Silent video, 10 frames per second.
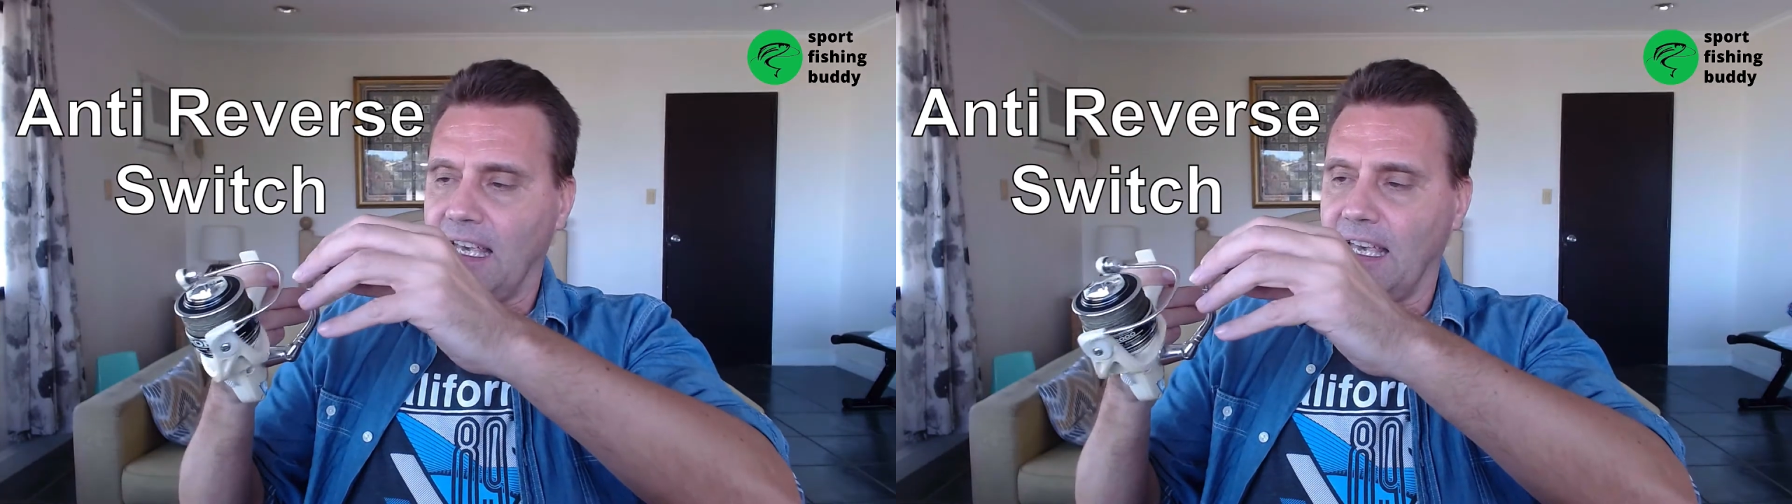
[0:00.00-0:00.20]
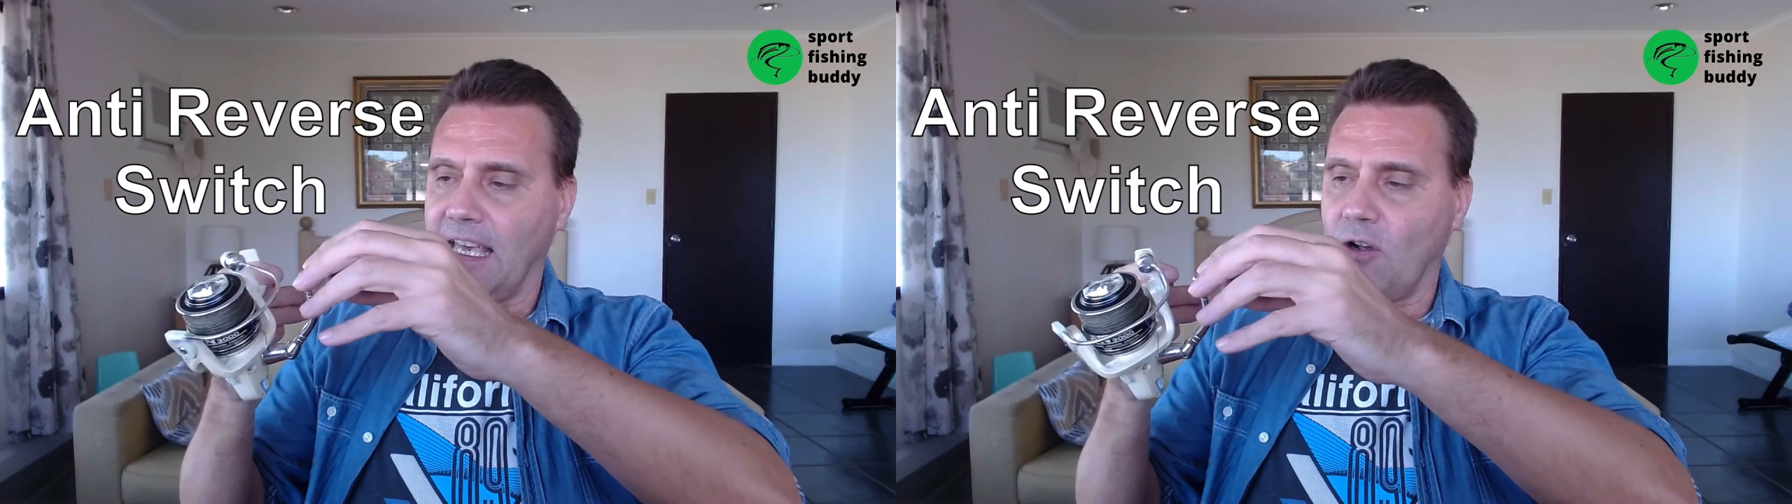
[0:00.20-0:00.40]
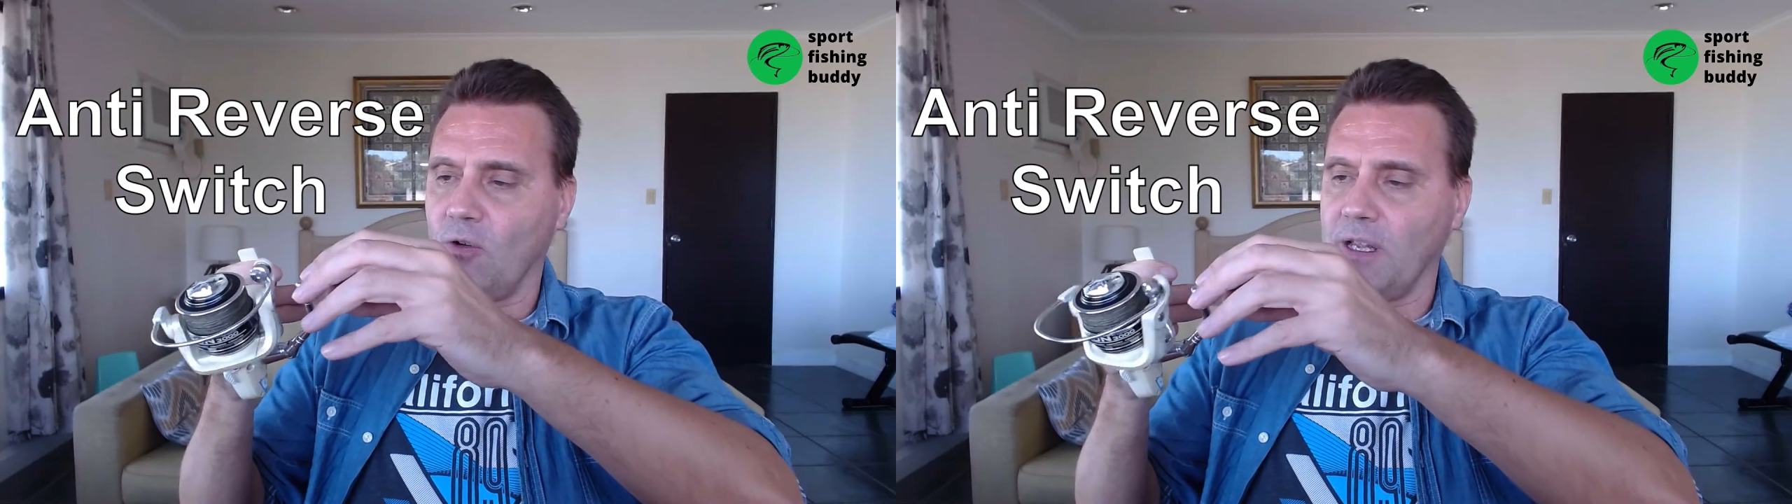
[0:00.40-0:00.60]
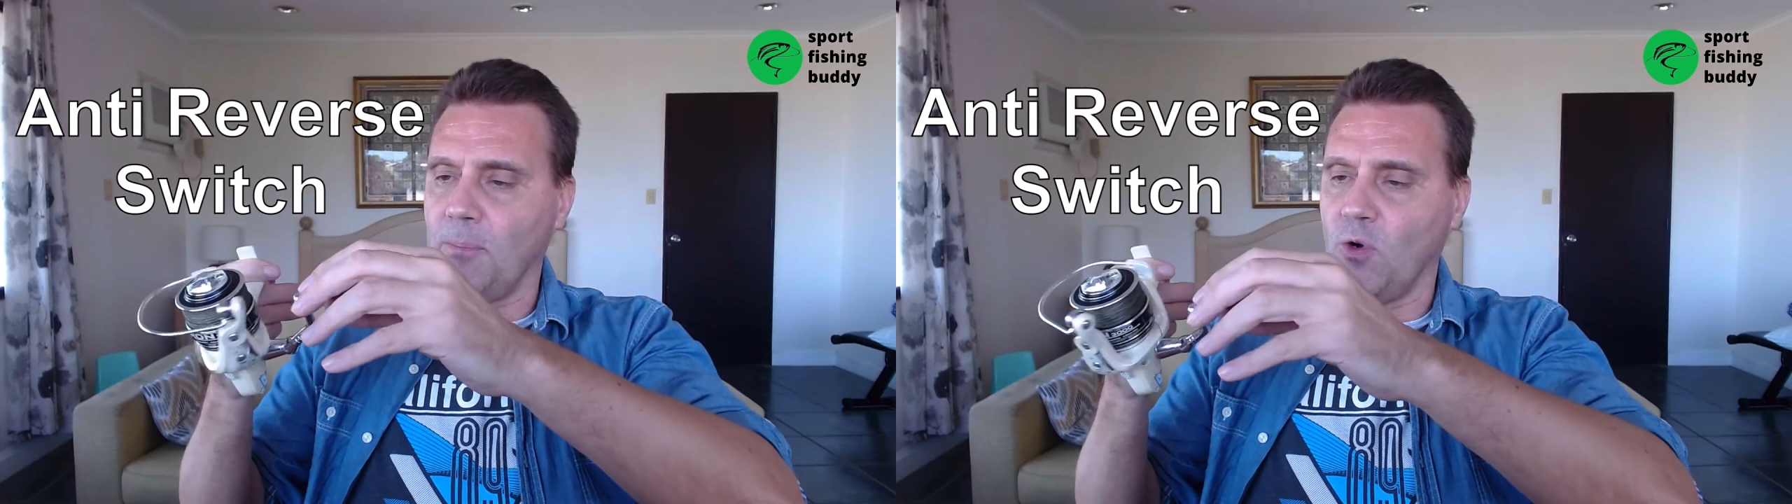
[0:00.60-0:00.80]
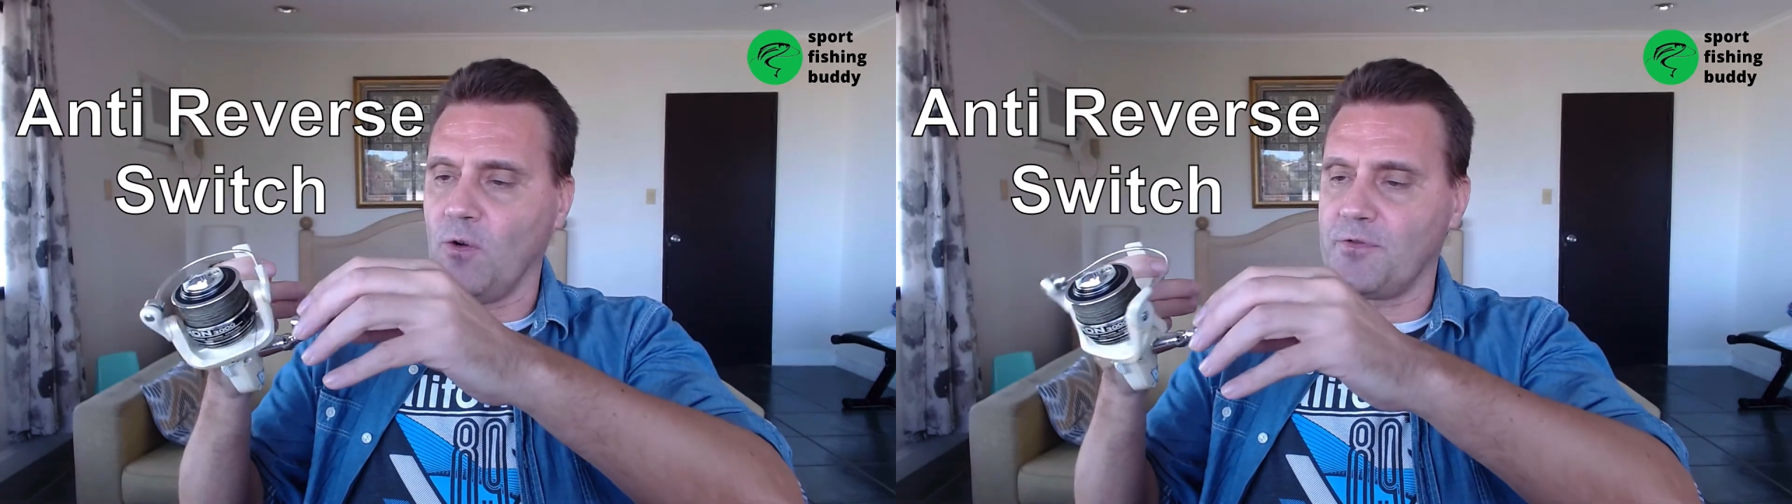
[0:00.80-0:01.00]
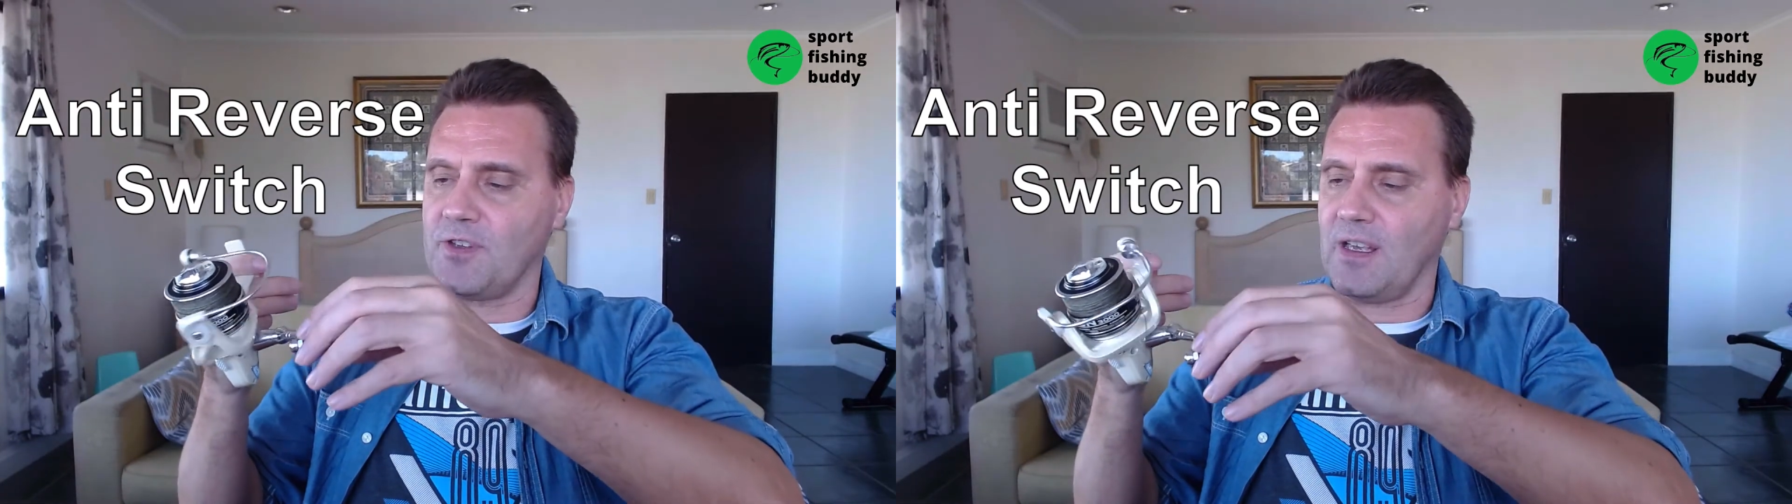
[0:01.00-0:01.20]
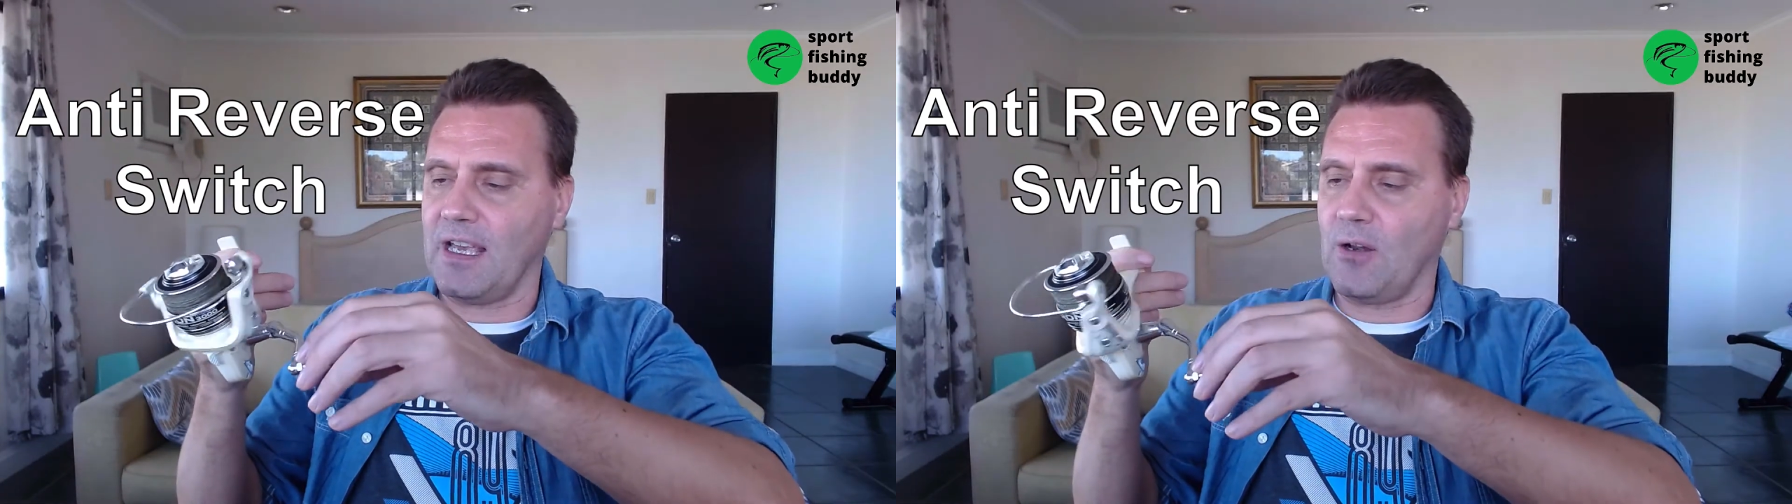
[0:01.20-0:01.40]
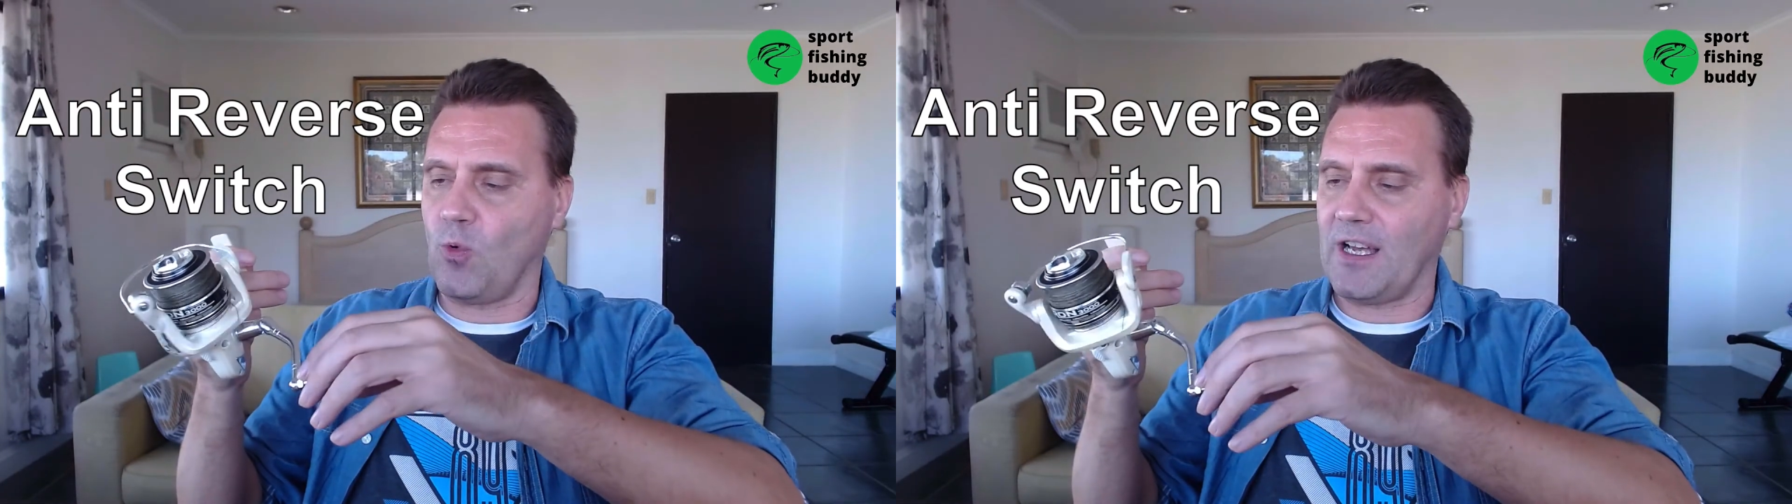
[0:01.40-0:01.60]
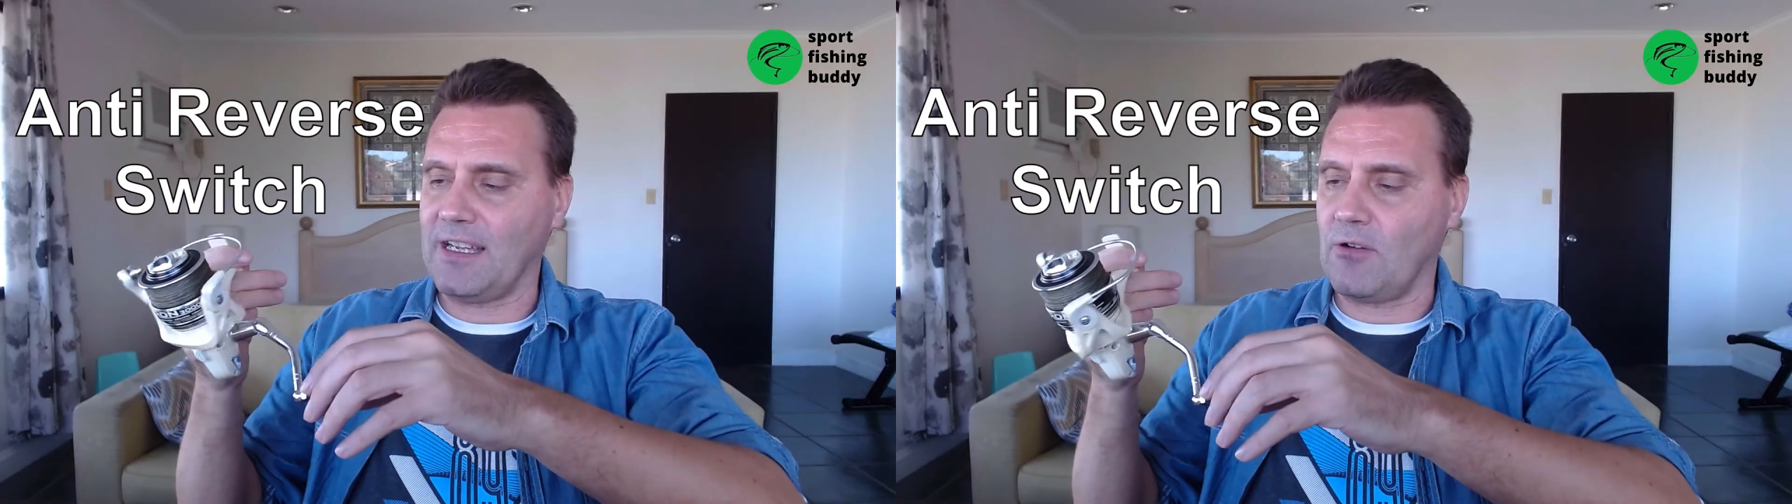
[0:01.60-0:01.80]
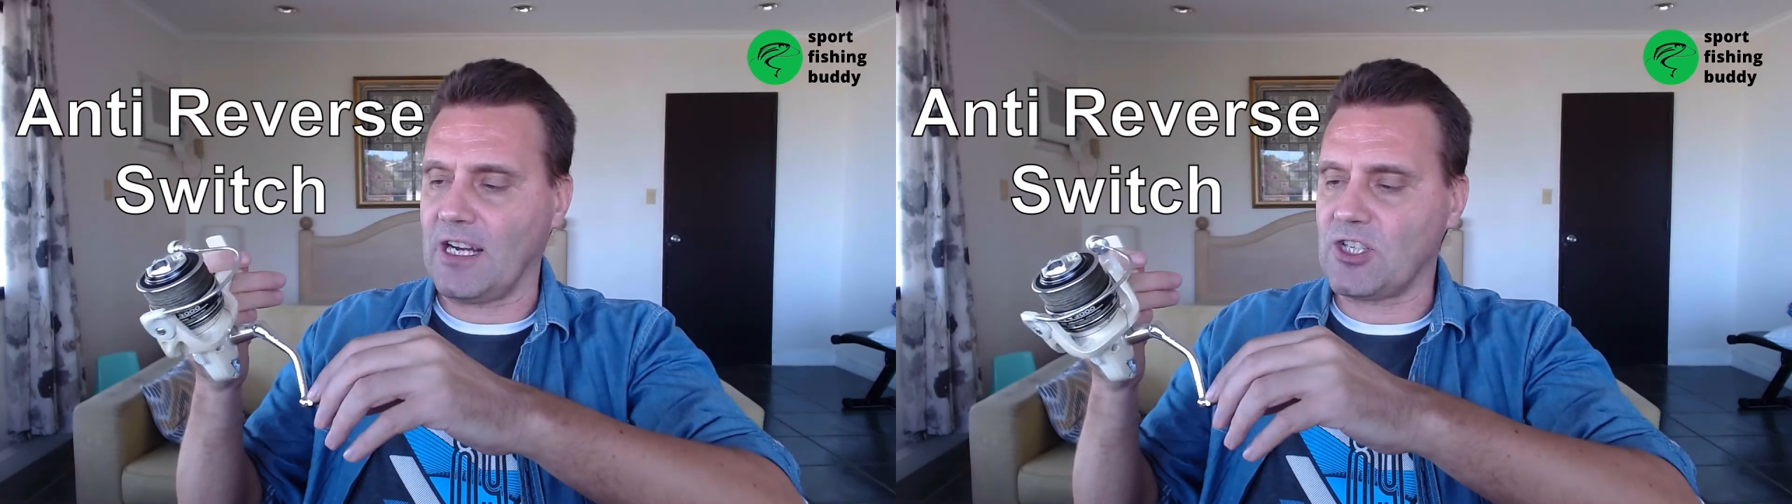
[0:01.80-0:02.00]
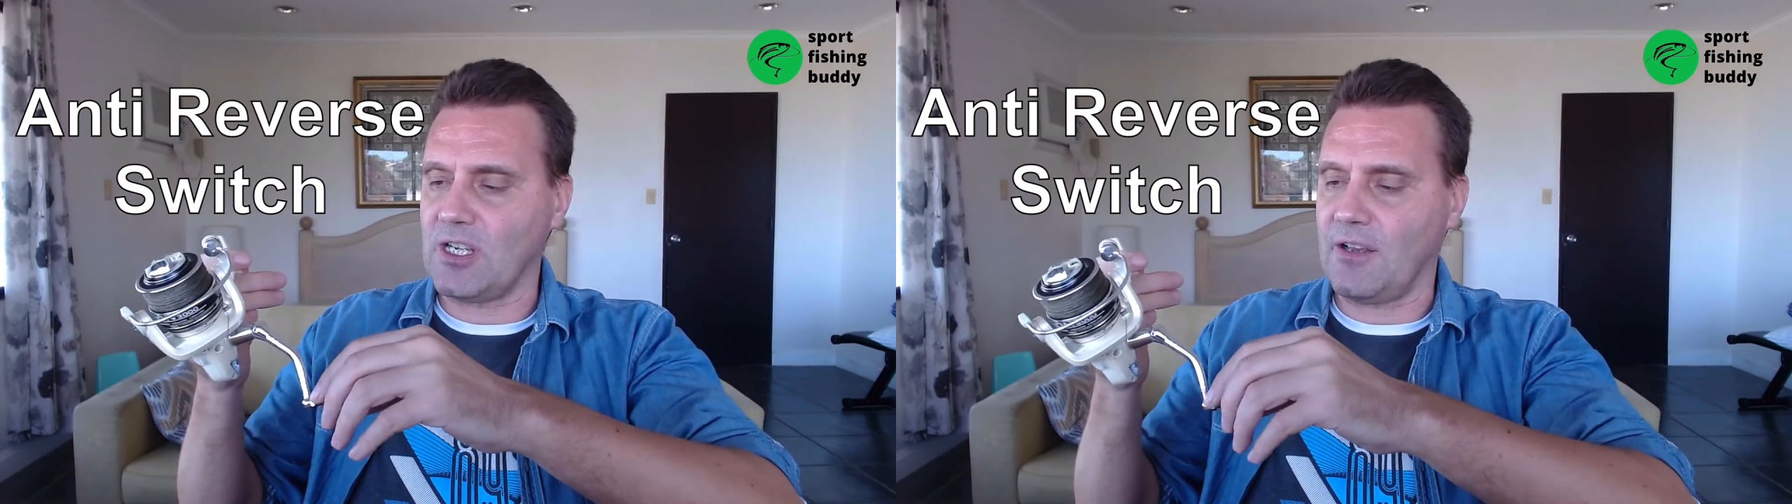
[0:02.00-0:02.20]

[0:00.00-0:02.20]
it only moves in one direction.